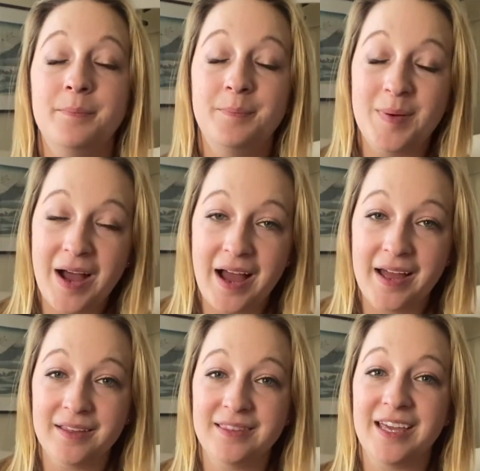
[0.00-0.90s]

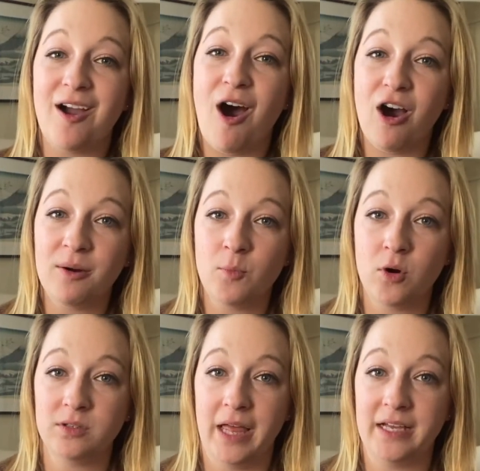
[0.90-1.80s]
but they are
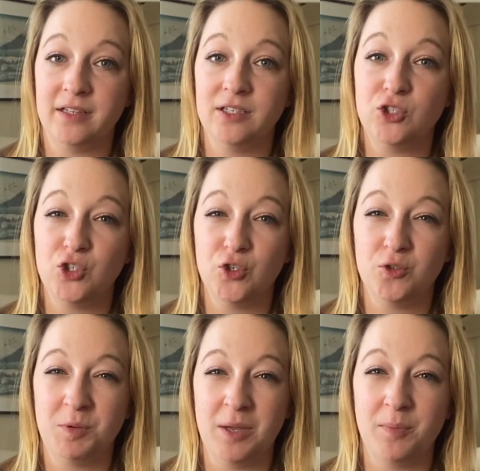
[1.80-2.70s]
more likely to choose
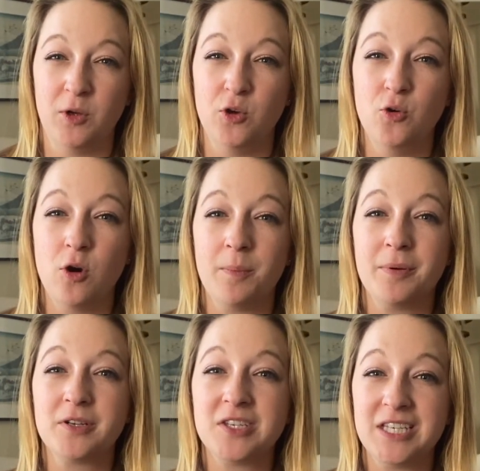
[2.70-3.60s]
people who are
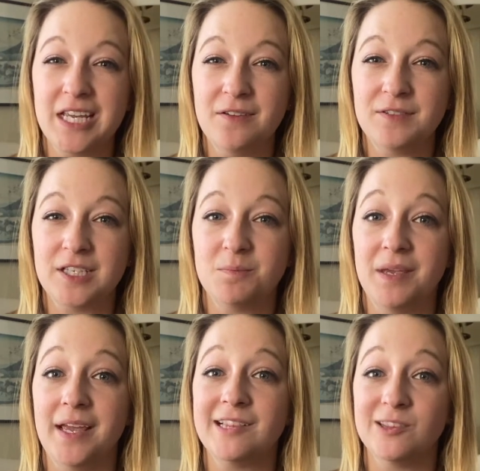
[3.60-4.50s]
perceived as
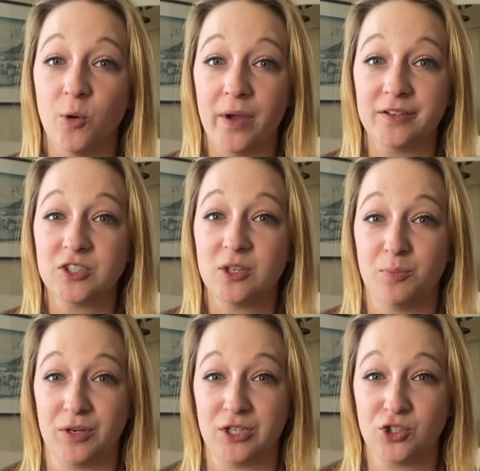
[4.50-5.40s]
being loyal to the
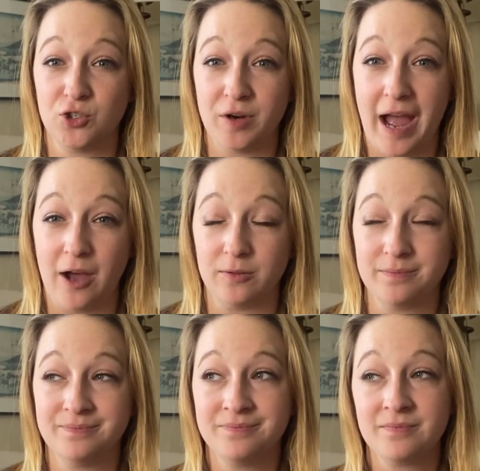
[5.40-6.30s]
British Crown.
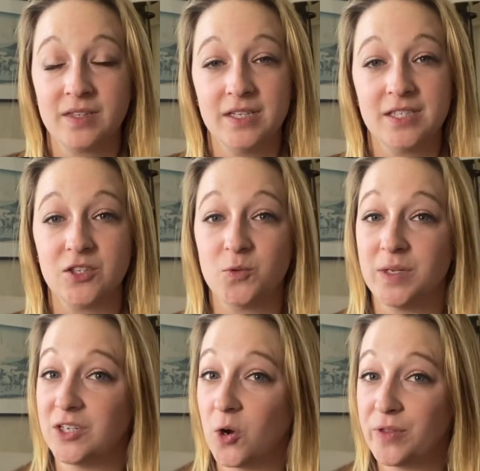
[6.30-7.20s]
Since we
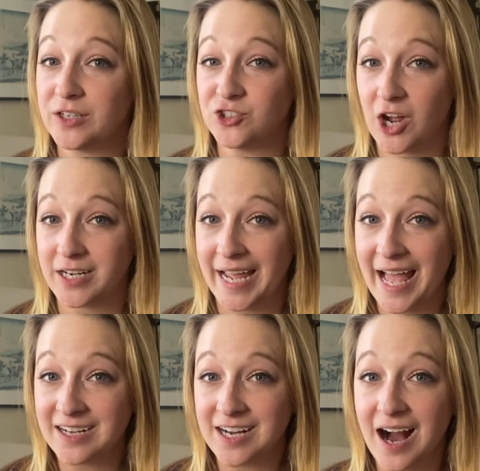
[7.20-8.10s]
know that John
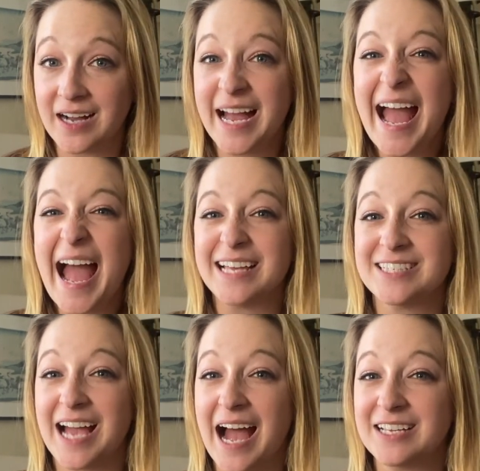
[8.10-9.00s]
Hancock has
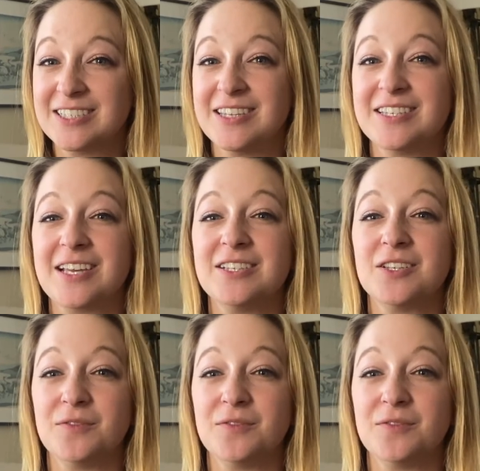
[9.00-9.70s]
ties to the Sons of